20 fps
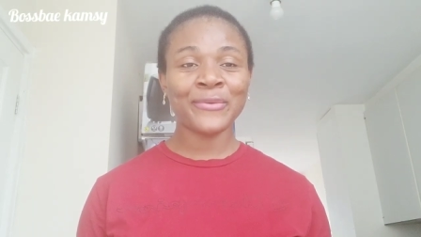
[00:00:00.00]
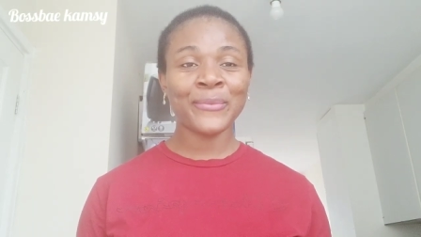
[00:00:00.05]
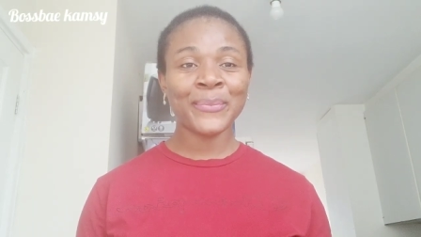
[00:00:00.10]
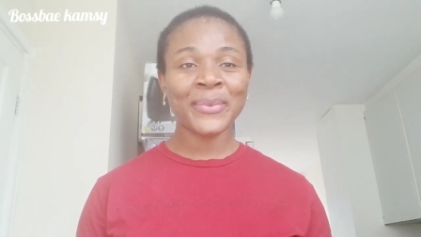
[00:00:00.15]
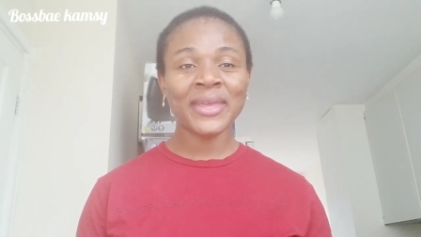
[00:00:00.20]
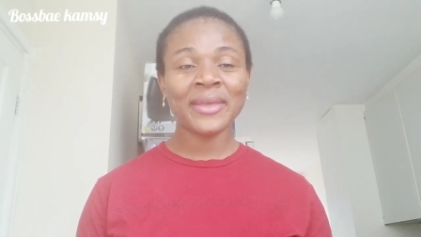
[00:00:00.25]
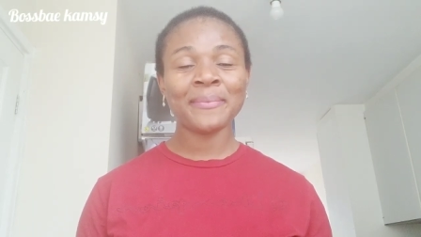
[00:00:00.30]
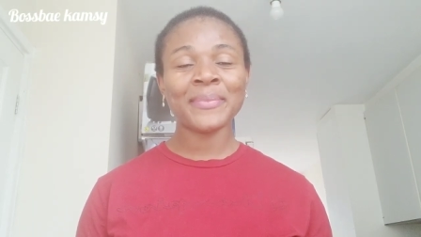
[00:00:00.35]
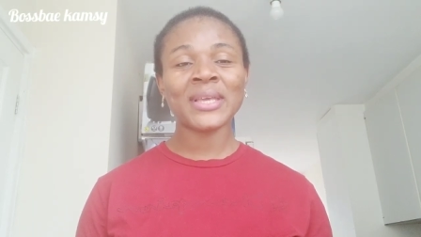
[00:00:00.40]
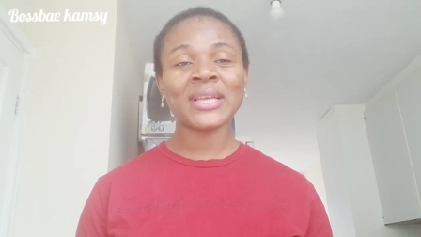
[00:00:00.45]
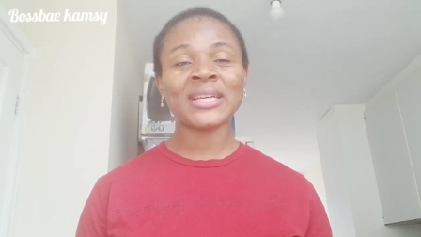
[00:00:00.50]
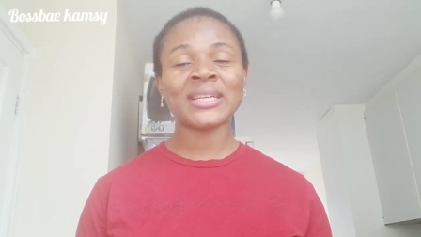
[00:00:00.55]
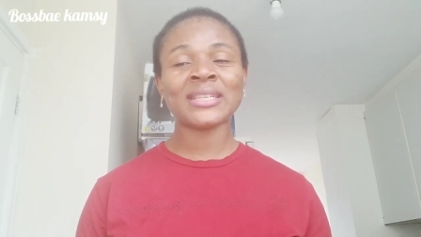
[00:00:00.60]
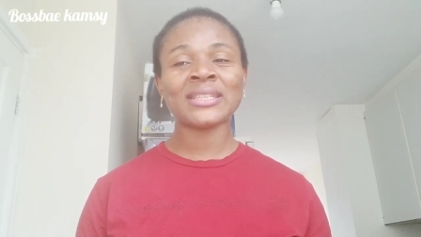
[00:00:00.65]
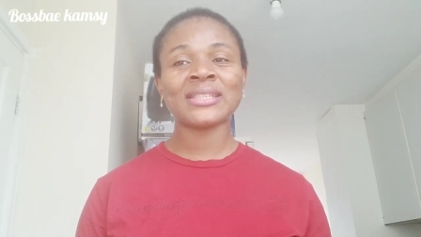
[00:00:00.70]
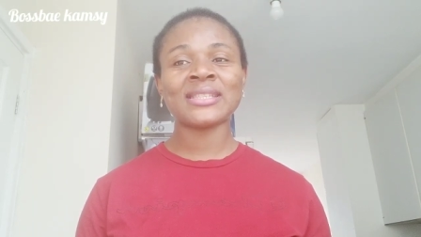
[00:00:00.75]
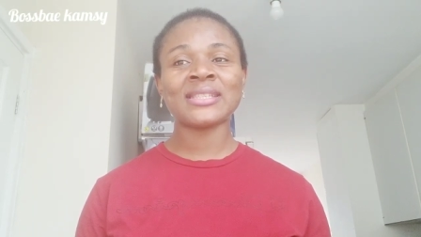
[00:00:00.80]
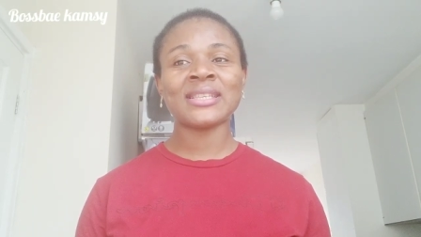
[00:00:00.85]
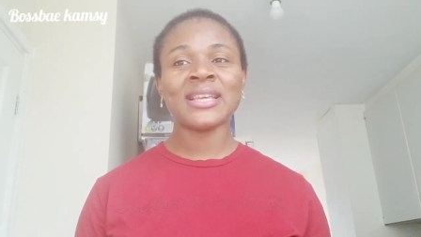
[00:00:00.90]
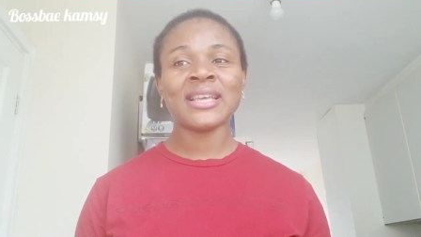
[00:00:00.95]
me
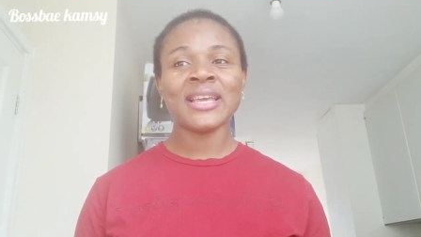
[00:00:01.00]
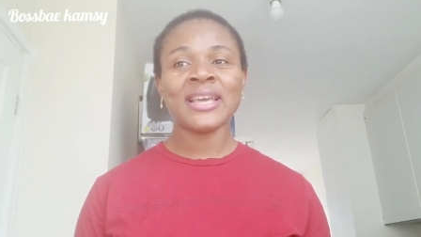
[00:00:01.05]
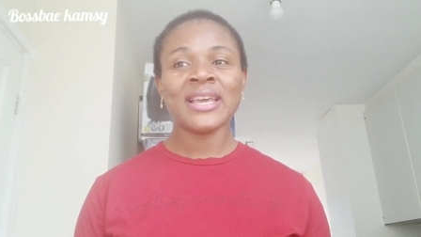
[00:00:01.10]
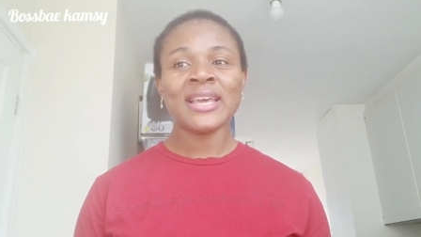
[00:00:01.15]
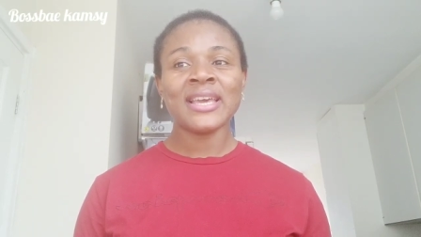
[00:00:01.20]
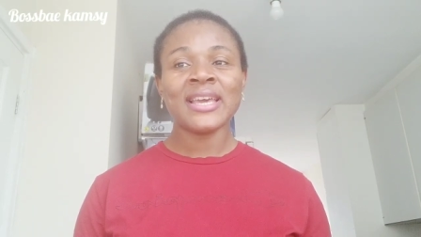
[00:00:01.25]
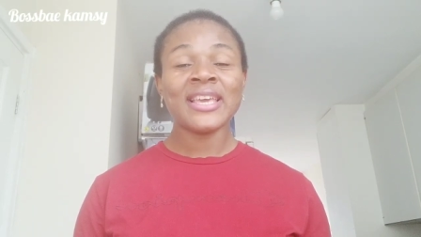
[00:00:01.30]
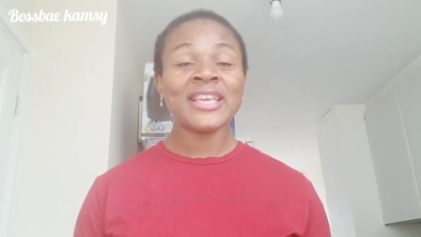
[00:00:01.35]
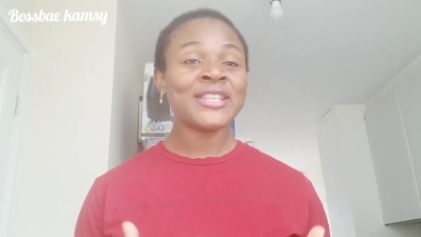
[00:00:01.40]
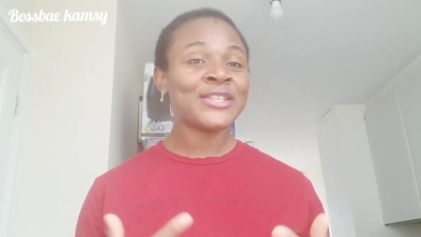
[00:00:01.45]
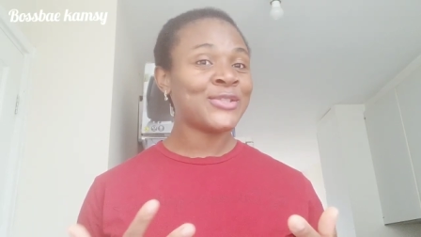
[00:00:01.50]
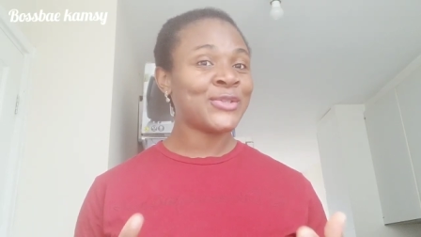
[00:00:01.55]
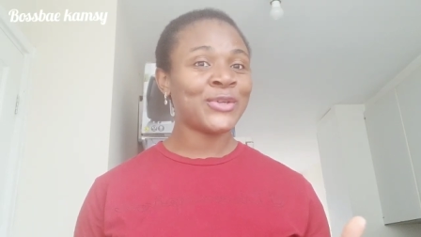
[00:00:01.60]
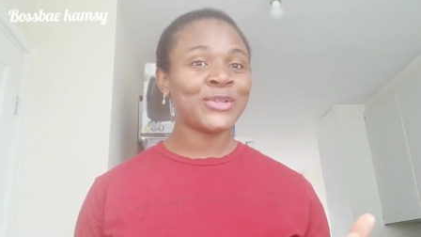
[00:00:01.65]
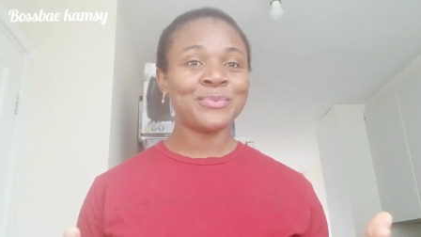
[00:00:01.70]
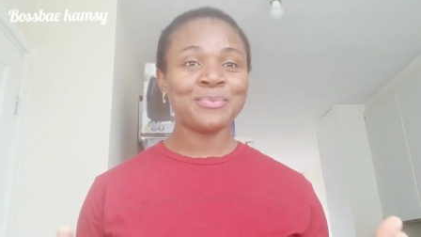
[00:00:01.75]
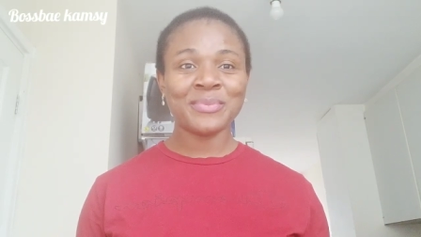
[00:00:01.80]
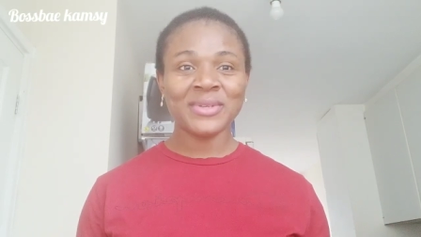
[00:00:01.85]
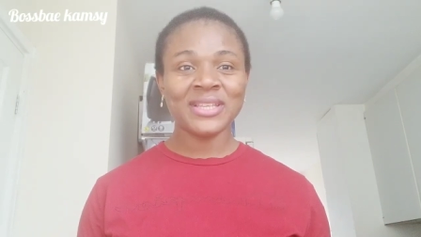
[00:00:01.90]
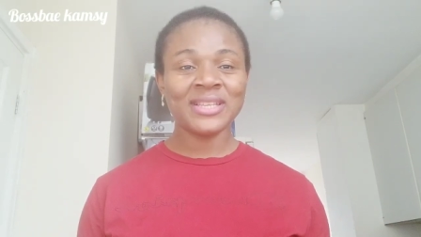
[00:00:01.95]
because it's
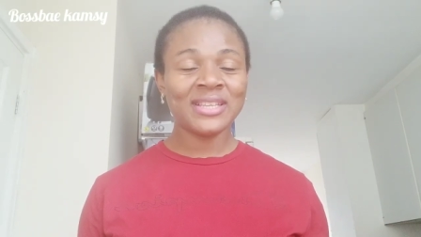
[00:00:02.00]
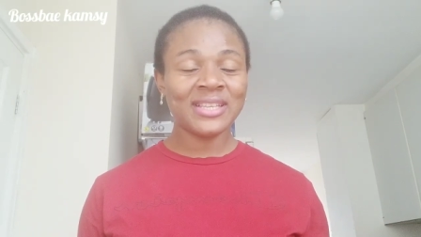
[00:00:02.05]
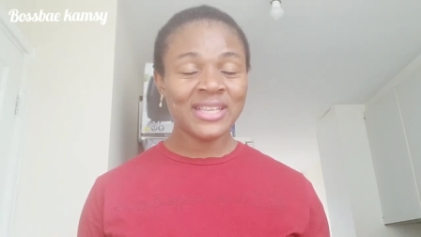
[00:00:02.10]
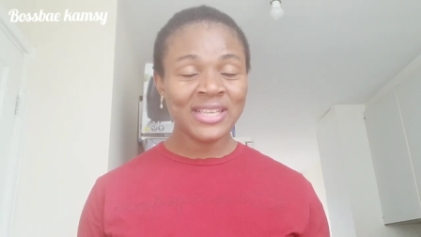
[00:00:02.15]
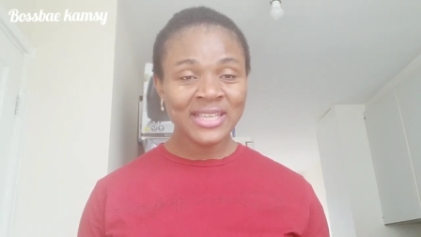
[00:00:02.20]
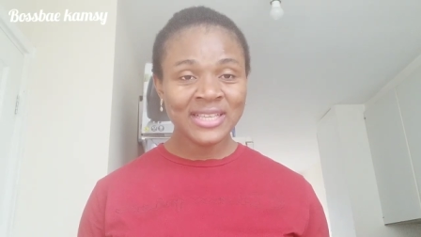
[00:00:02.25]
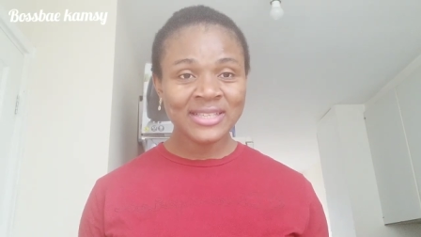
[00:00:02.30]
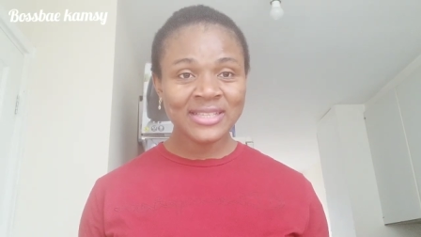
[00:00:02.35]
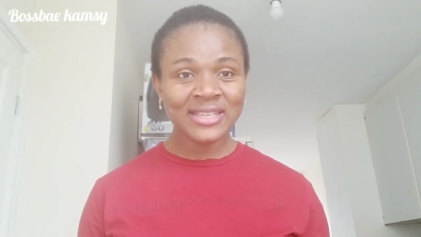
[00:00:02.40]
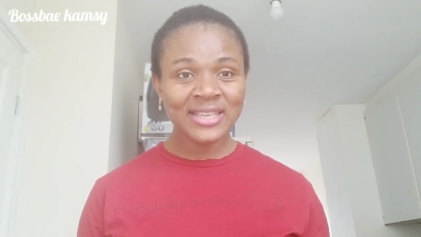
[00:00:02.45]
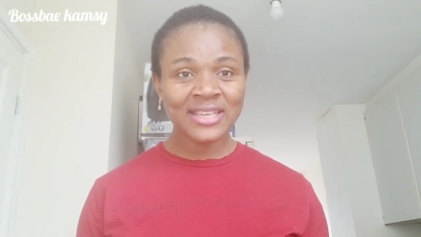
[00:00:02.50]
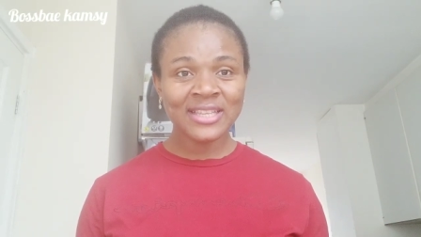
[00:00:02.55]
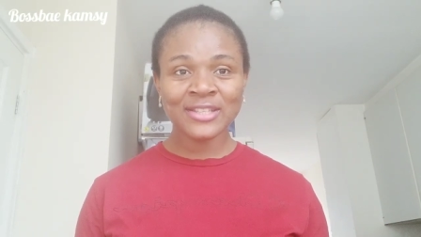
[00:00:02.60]
not been easy.